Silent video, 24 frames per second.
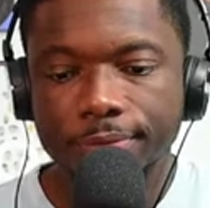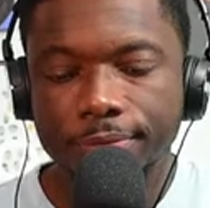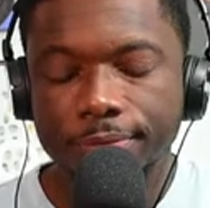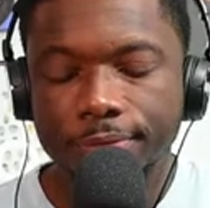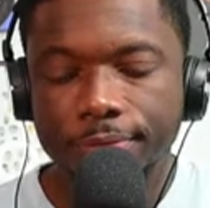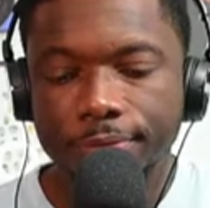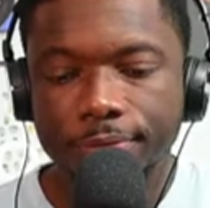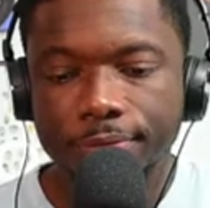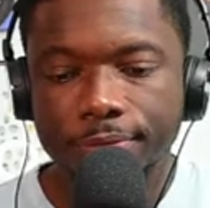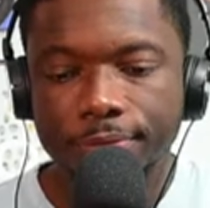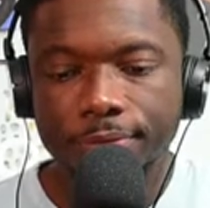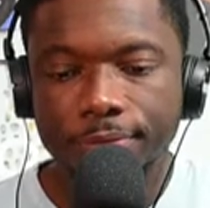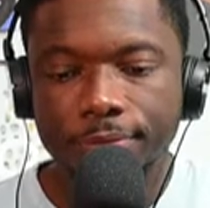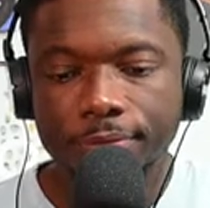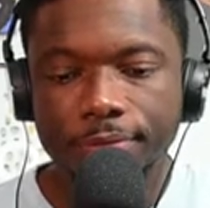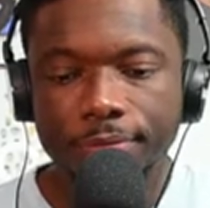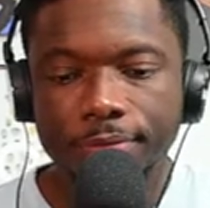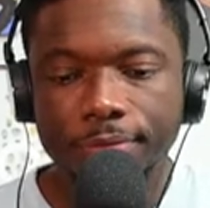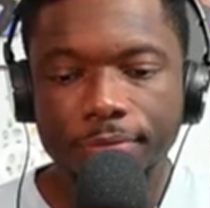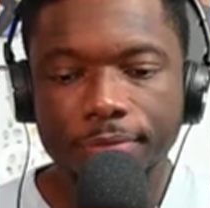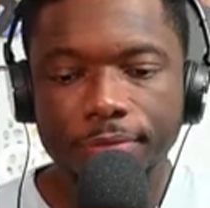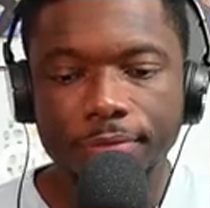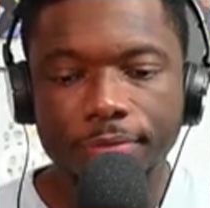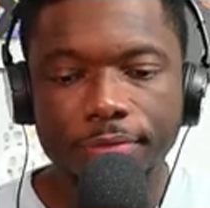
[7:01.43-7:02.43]

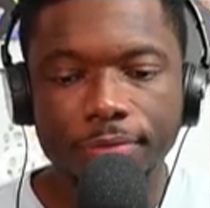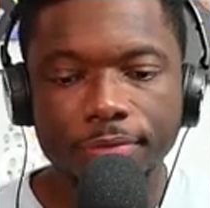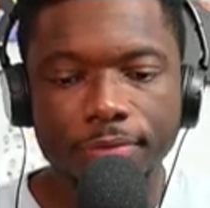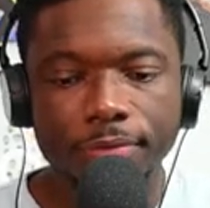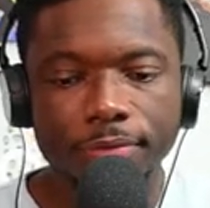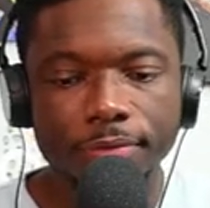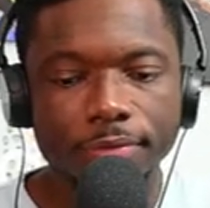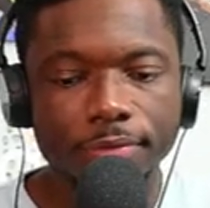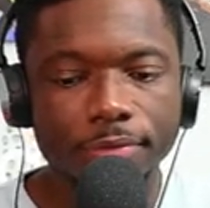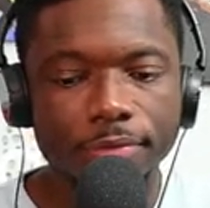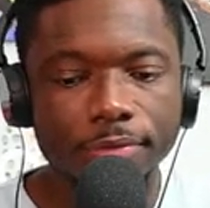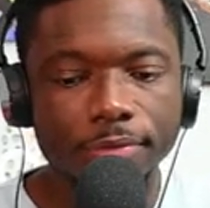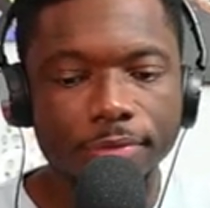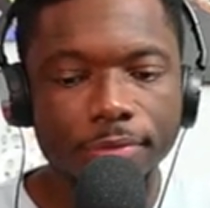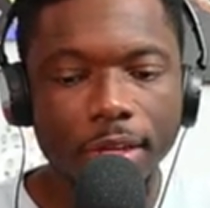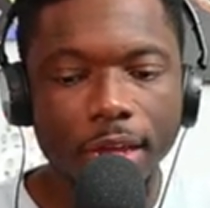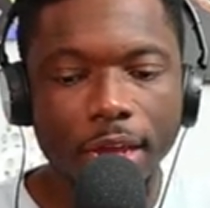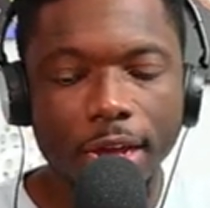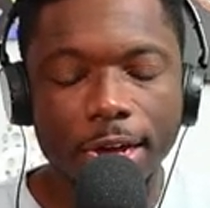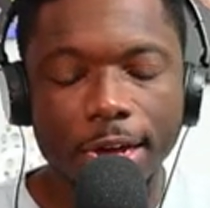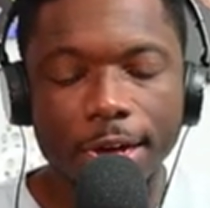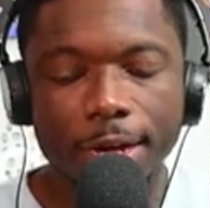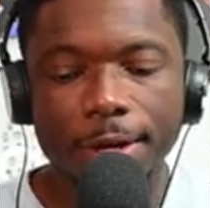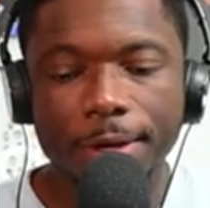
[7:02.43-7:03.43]

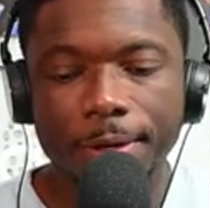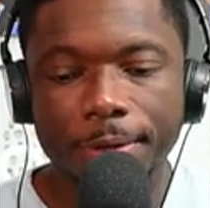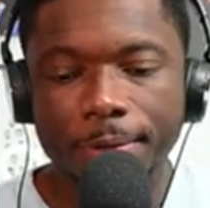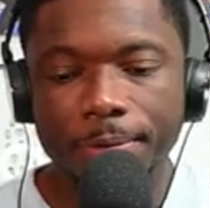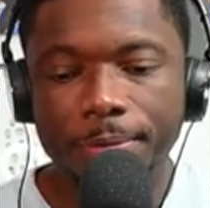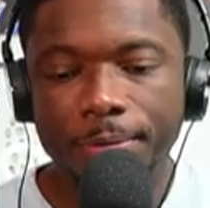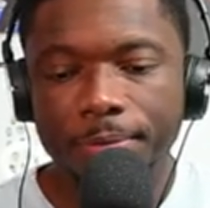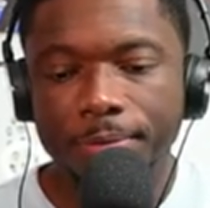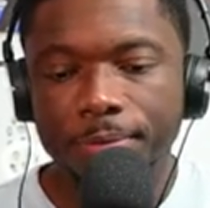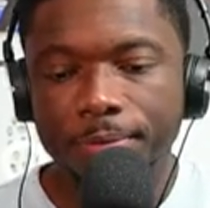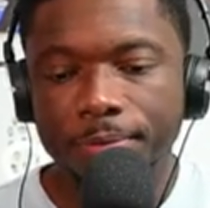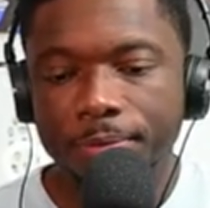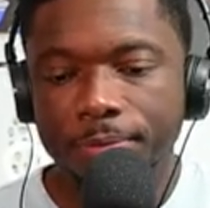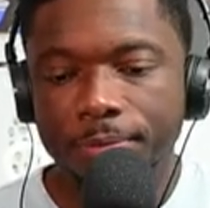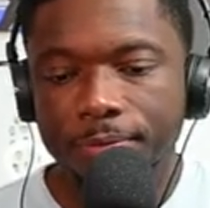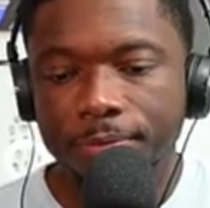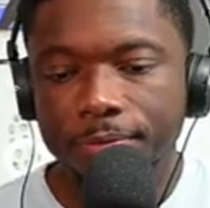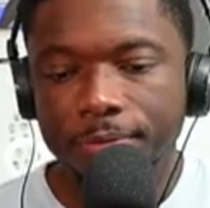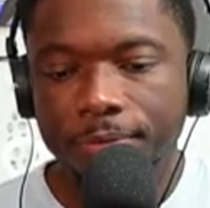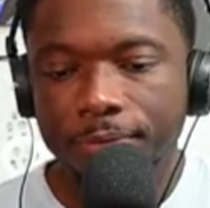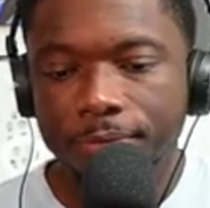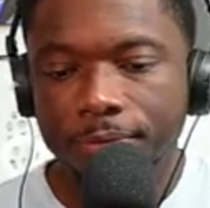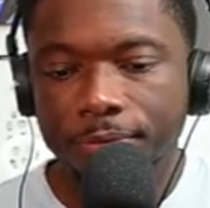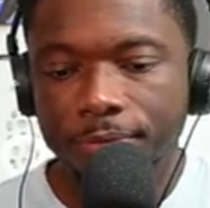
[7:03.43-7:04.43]

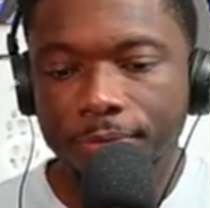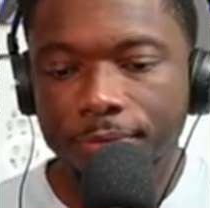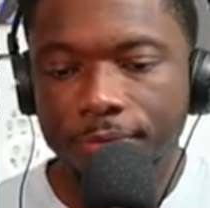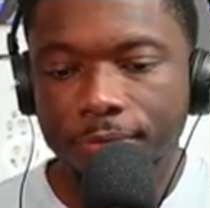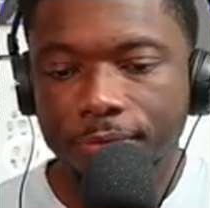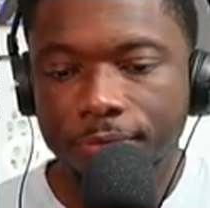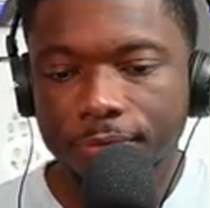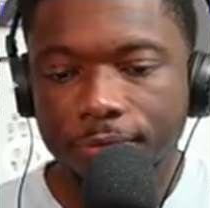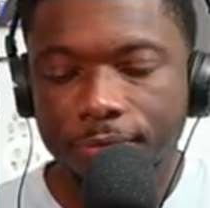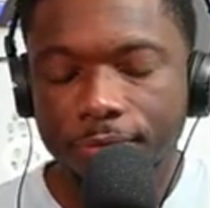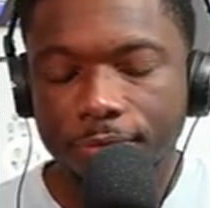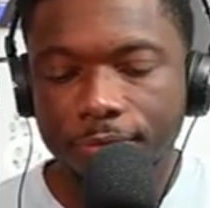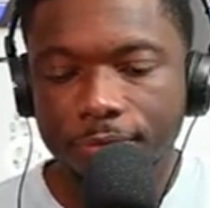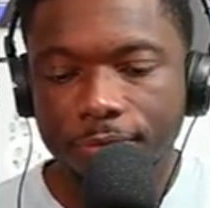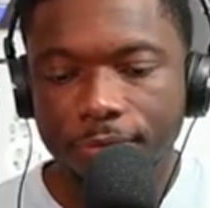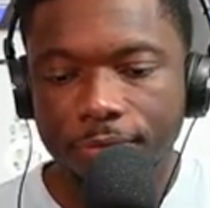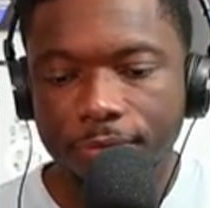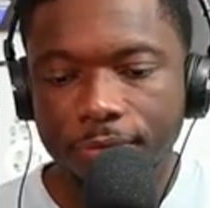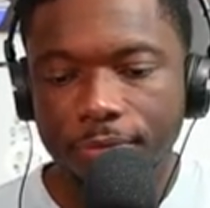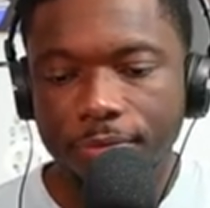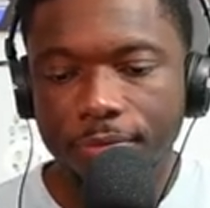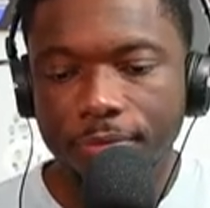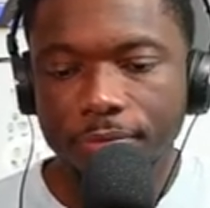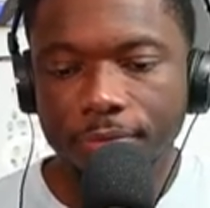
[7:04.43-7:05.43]

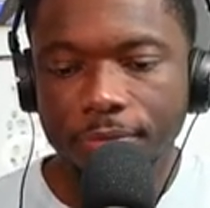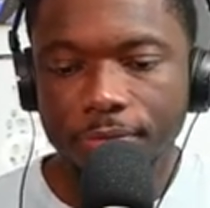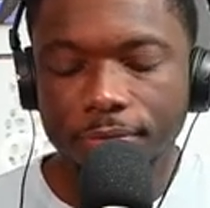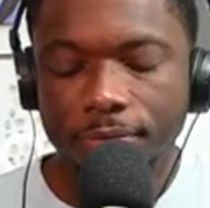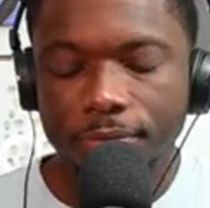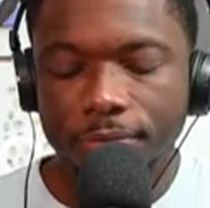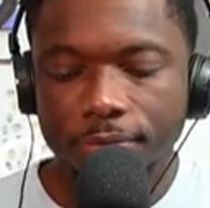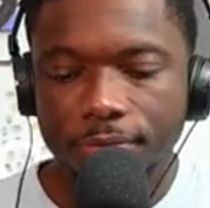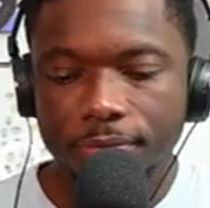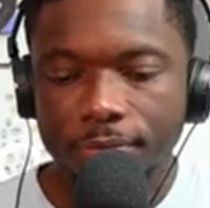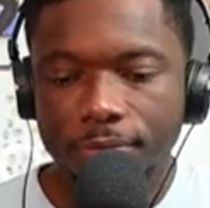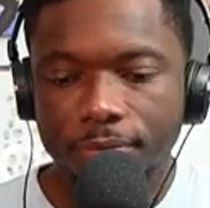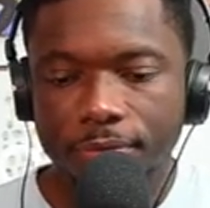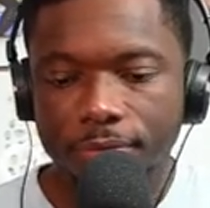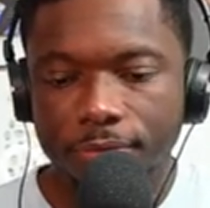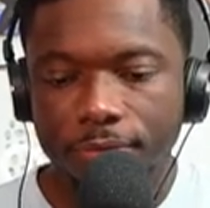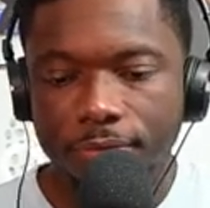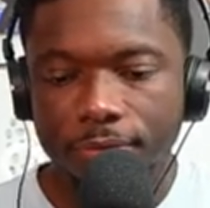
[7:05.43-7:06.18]
The person shown says nothing.